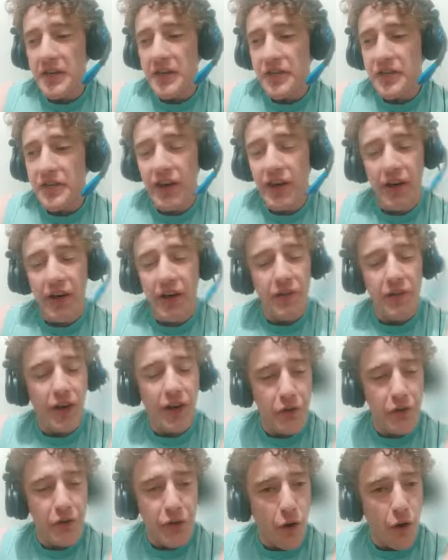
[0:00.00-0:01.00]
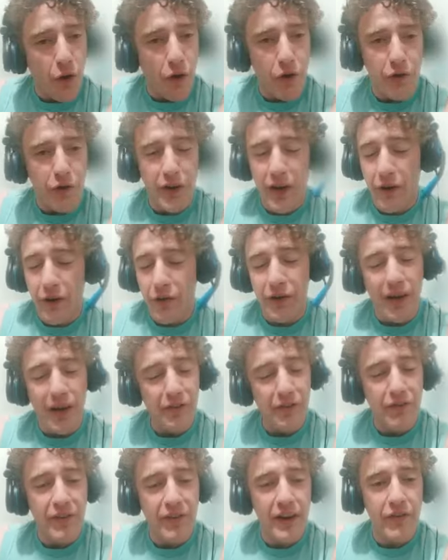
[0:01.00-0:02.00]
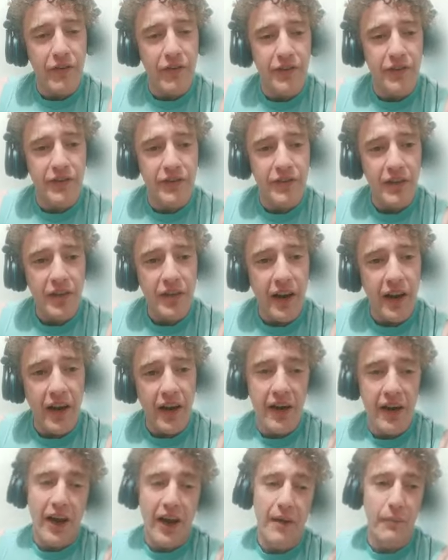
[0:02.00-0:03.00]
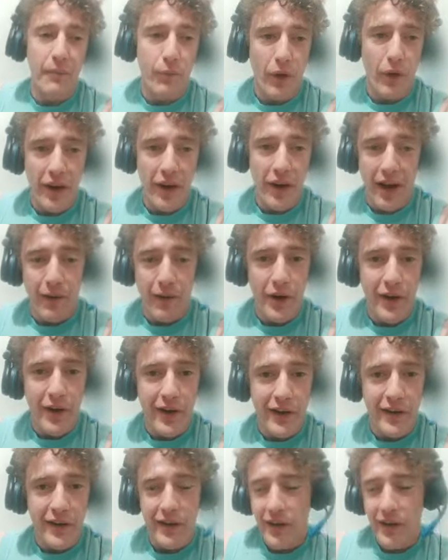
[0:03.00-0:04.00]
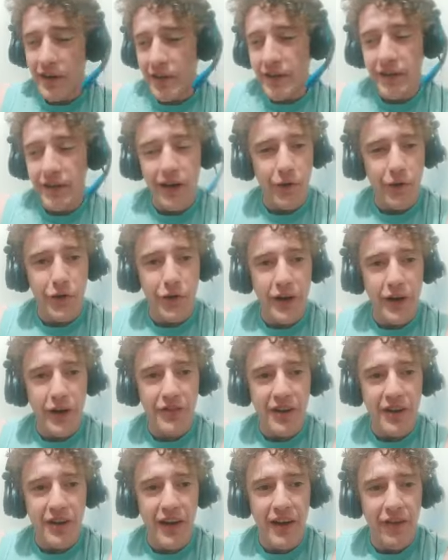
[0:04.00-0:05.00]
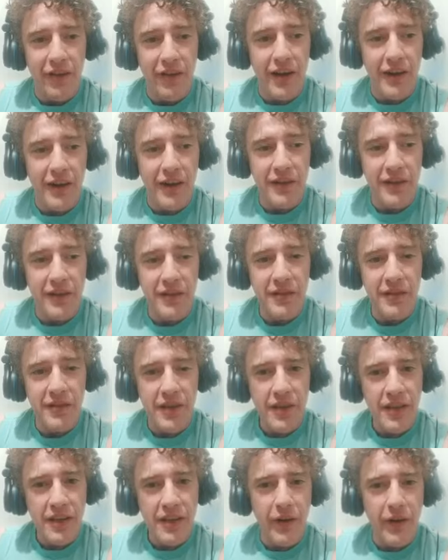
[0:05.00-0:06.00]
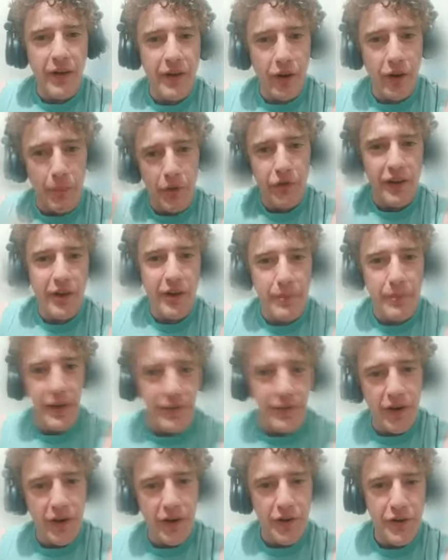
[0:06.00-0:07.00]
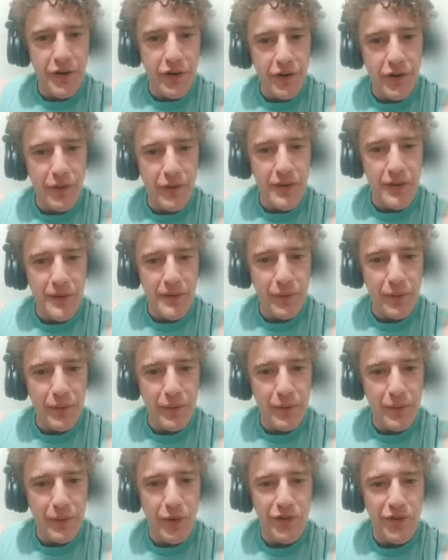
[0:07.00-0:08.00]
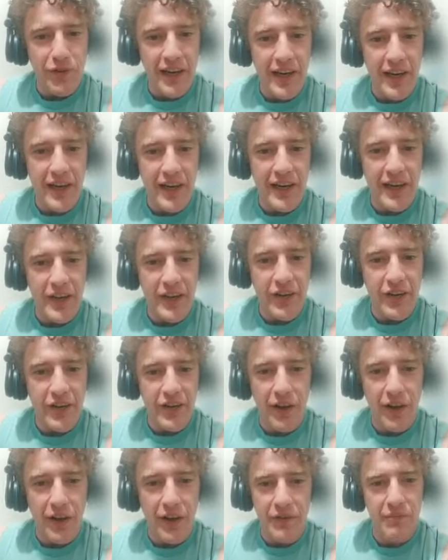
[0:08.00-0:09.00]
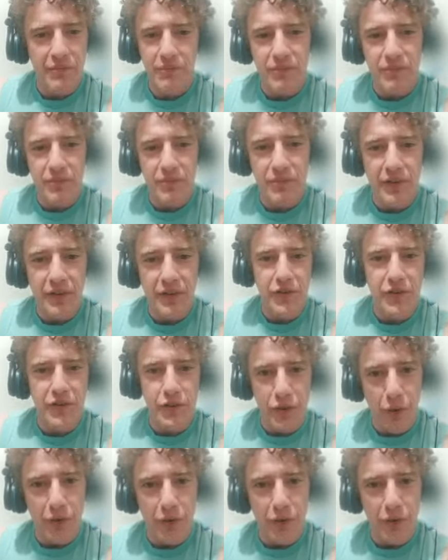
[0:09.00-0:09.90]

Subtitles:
the underdog or not the favorite, and I'm winning, you know, it's kind of like almost like a big fuck you to the people who are saying, you know, that you're